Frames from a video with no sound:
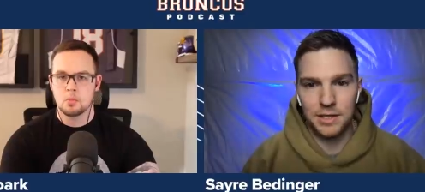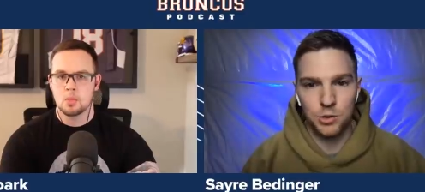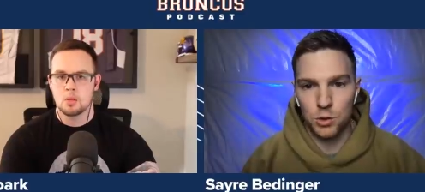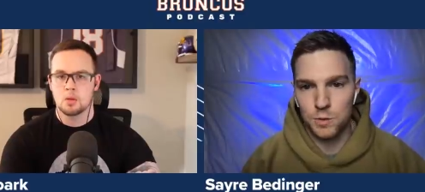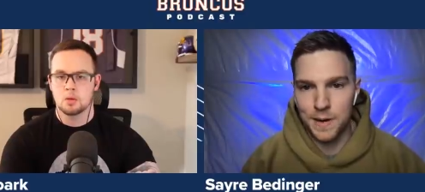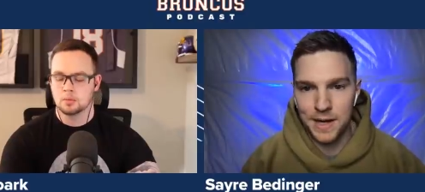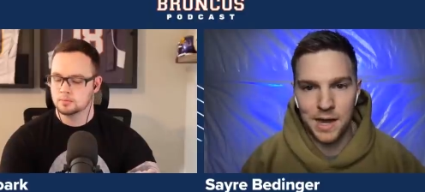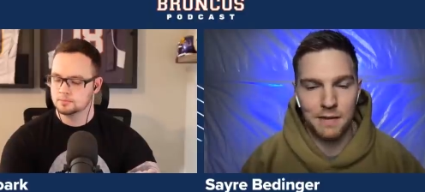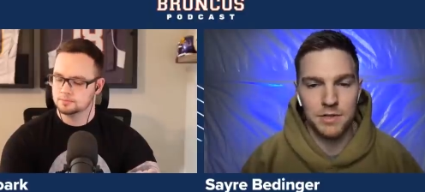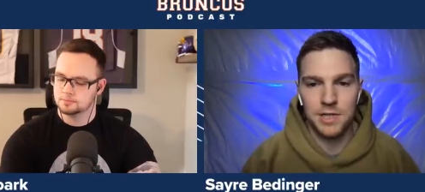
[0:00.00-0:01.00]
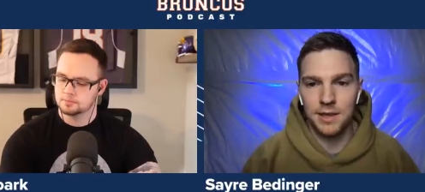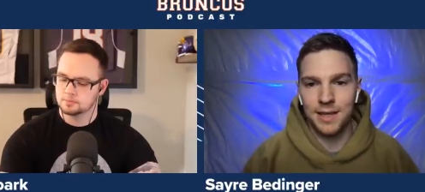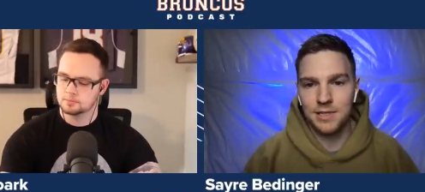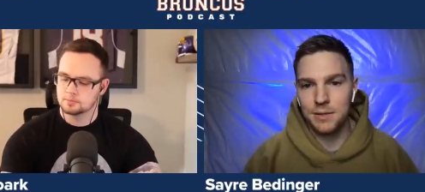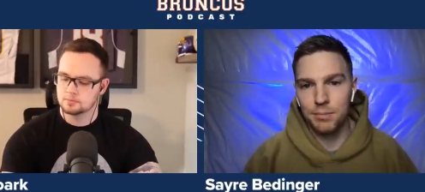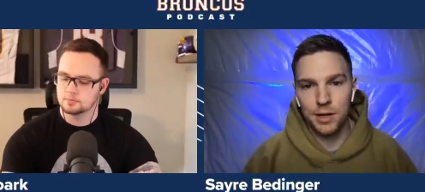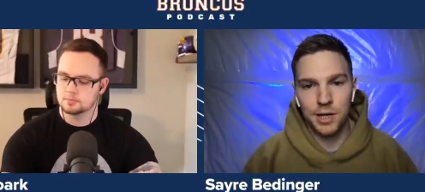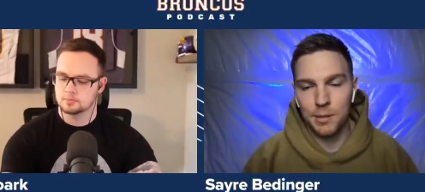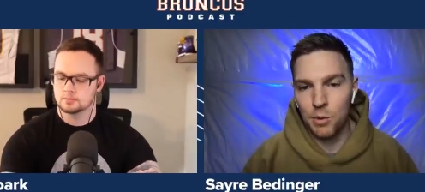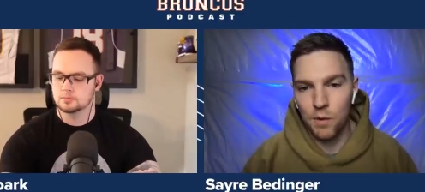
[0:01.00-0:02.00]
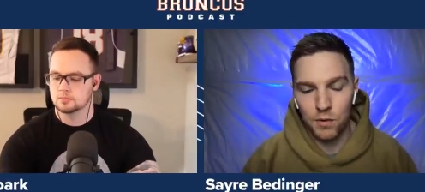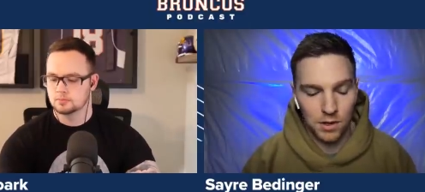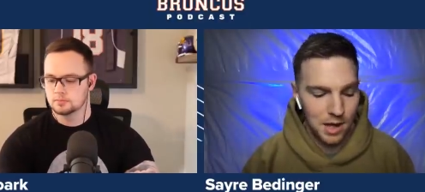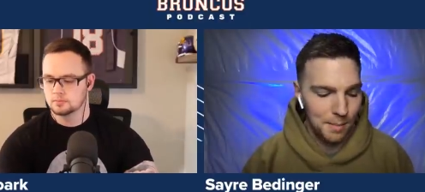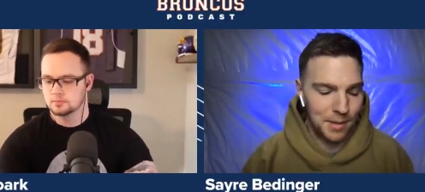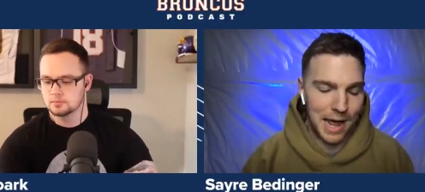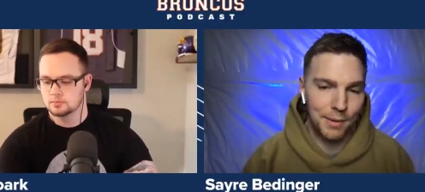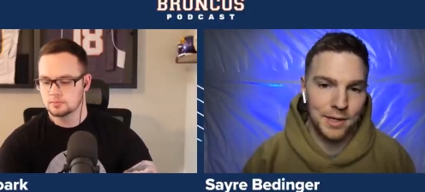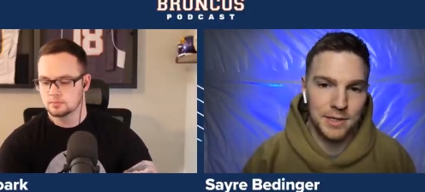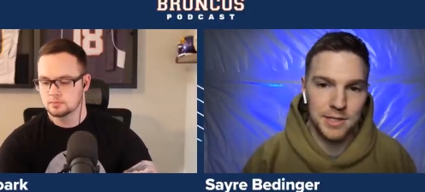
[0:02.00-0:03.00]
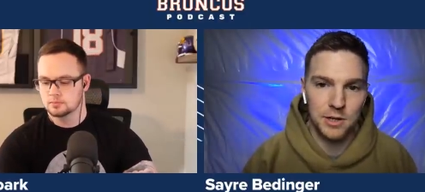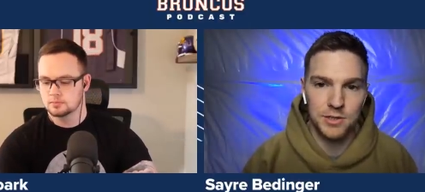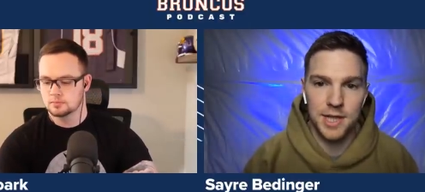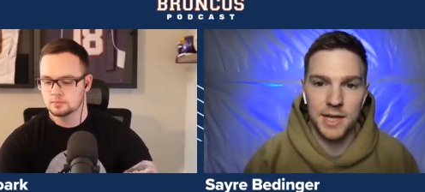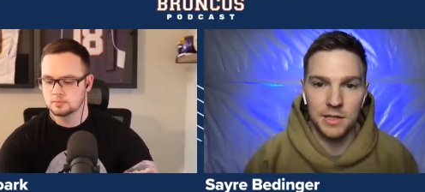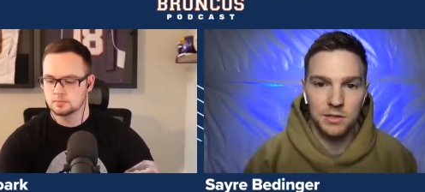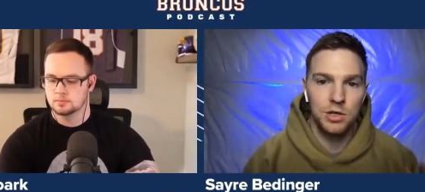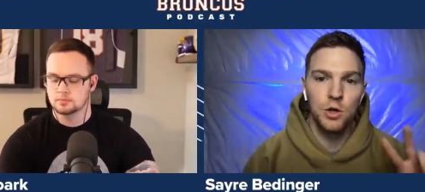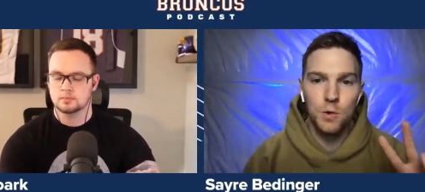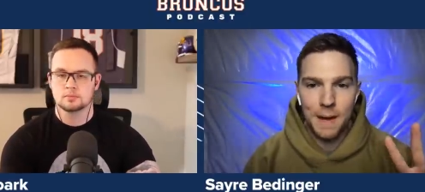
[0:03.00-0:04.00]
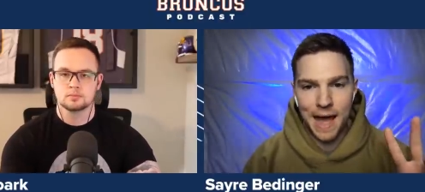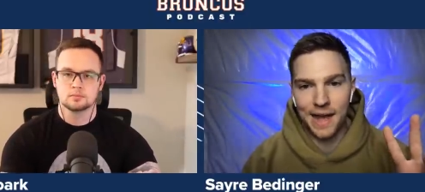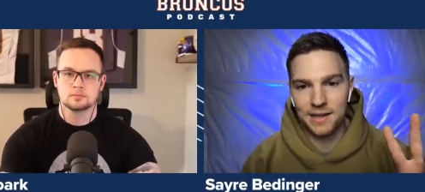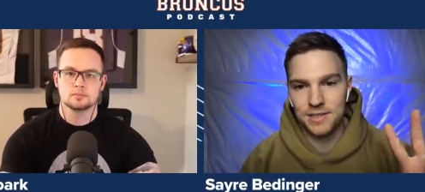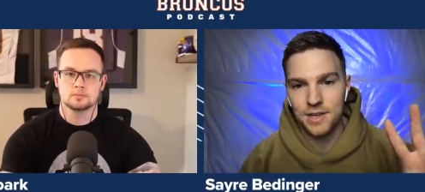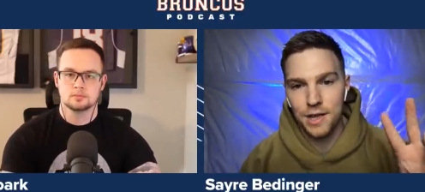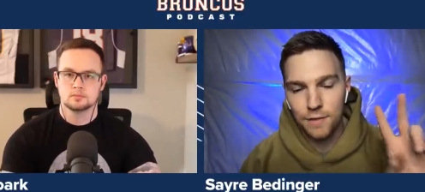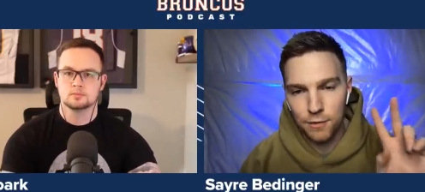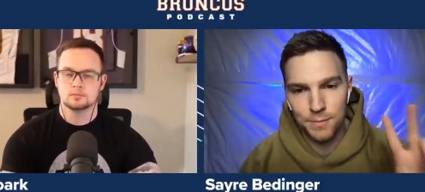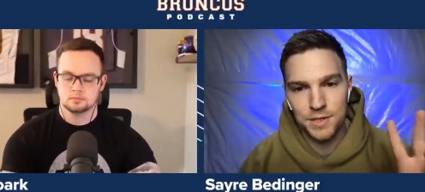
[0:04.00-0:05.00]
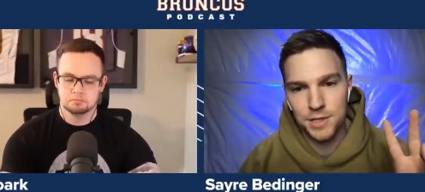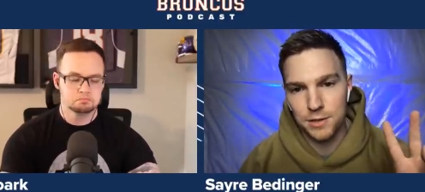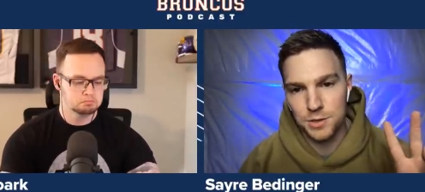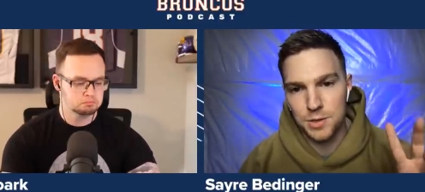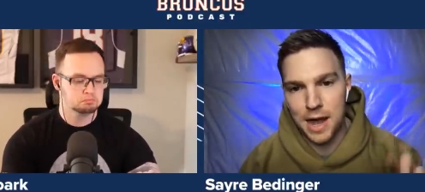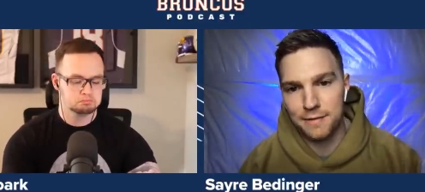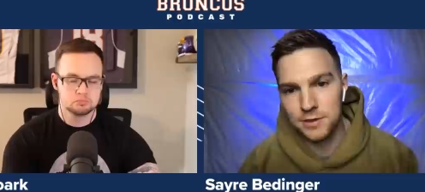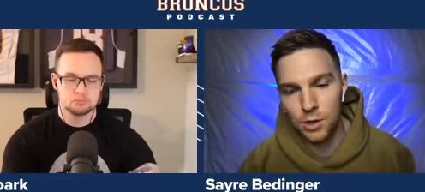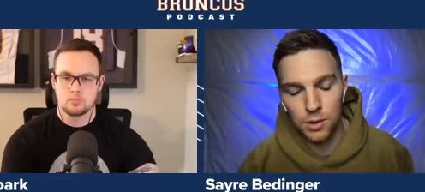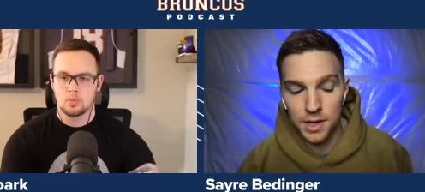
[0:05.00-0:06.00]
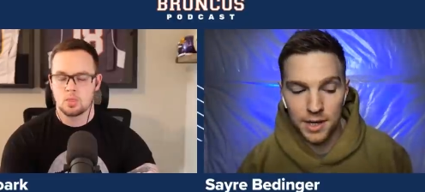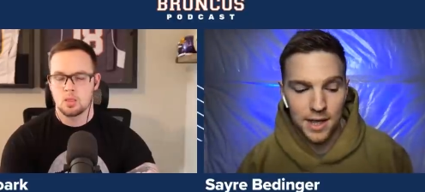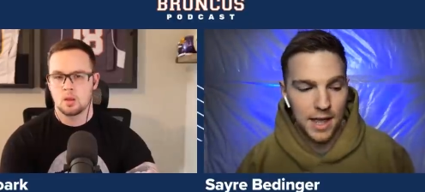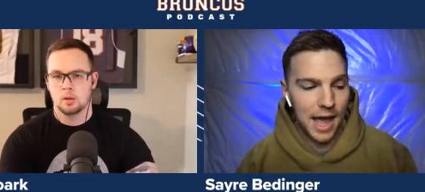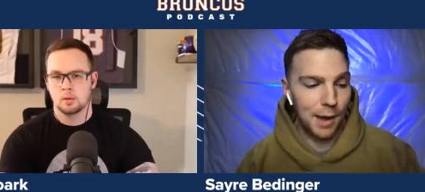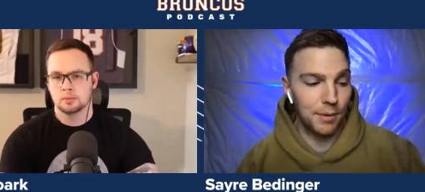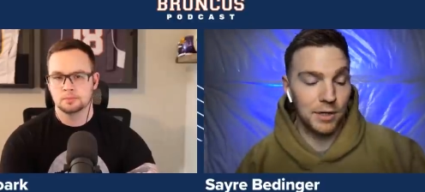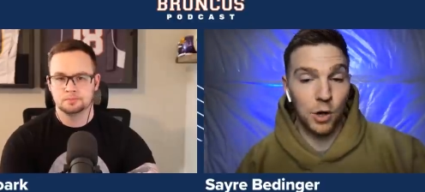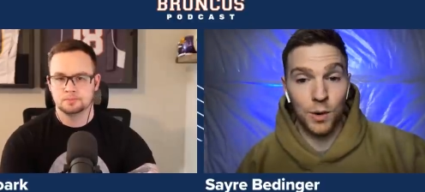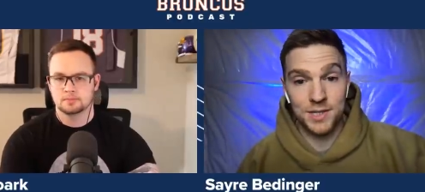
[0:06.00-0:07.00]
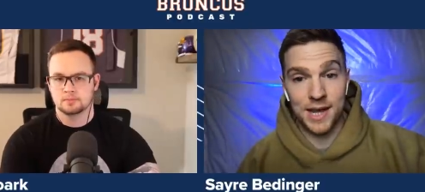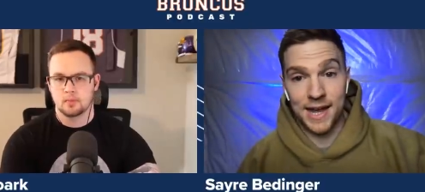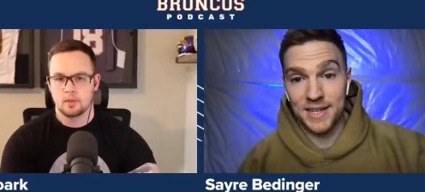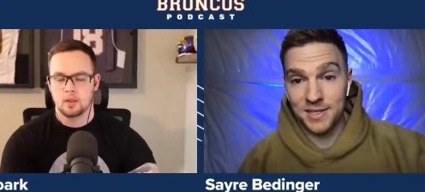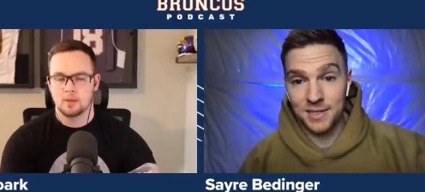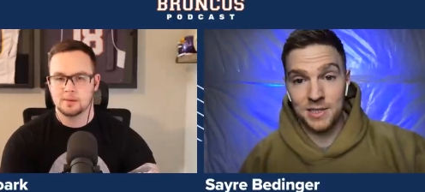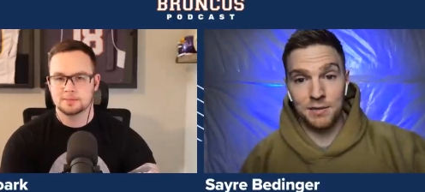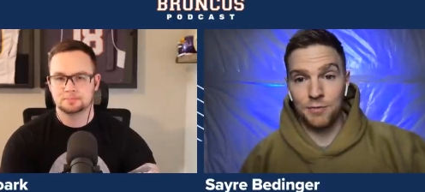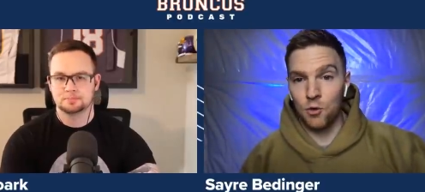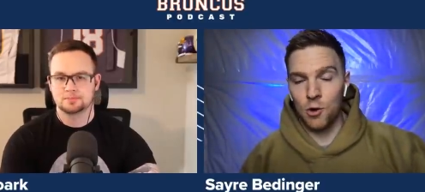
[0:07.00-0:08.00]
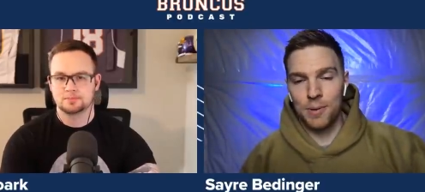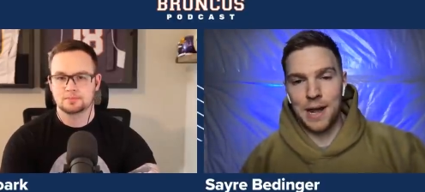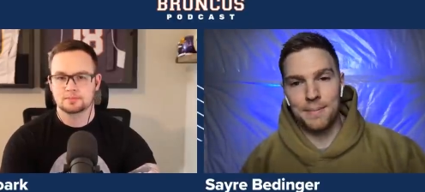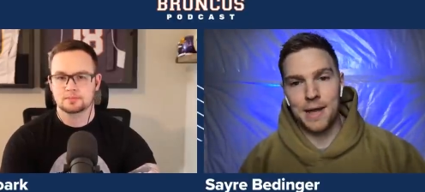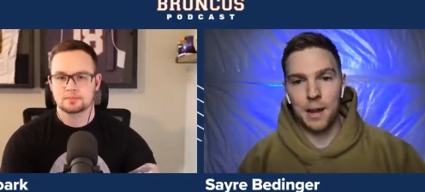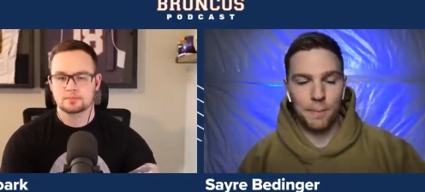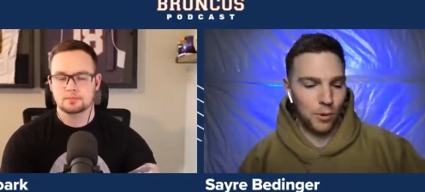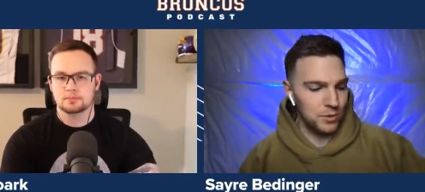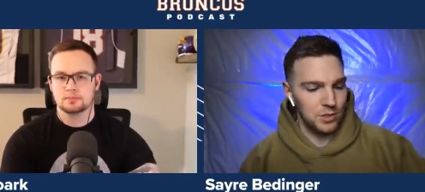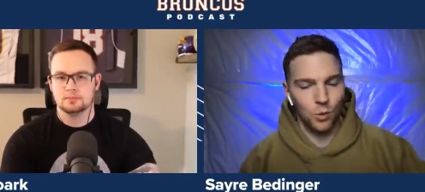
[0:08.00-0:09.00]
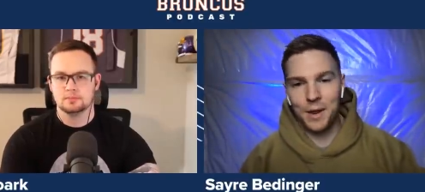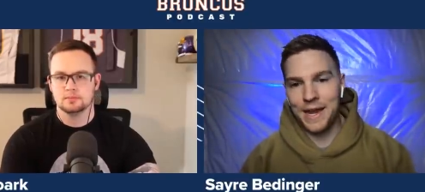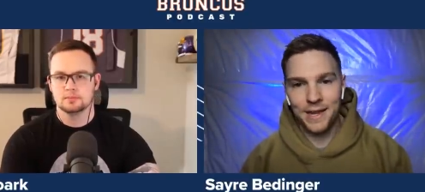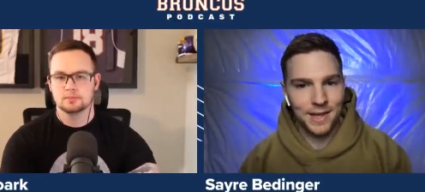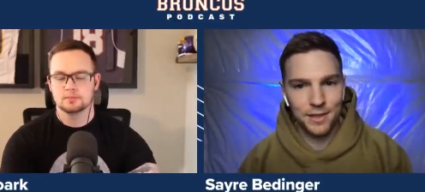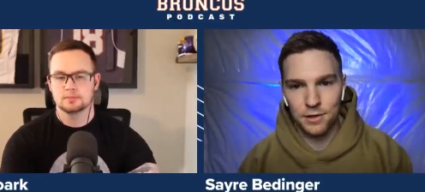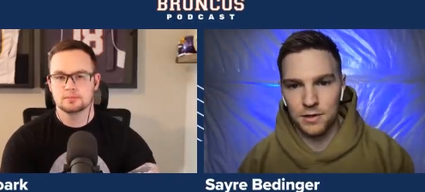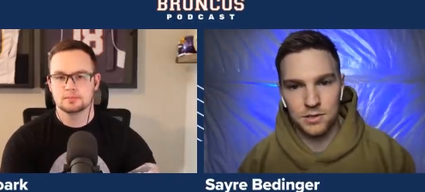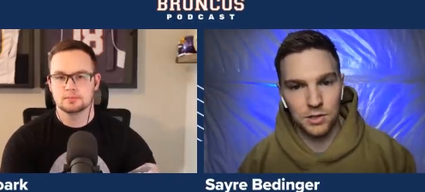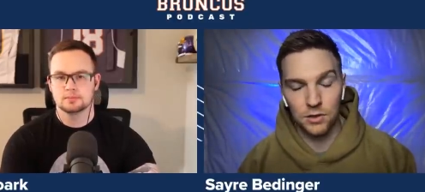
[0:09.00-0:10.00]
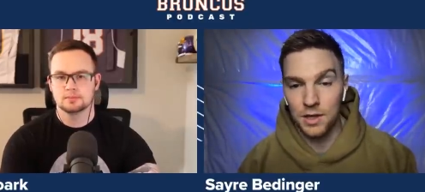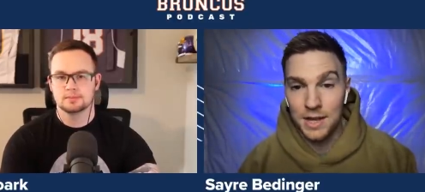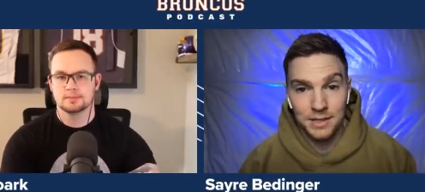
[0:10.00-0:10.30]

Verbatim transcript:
Speaker 1: that George Paton obviously likes him bringing him over, but I would consider taking two backs from this year's draft, Cody. I would go as high as 64, but I'm not opposed to waiting either until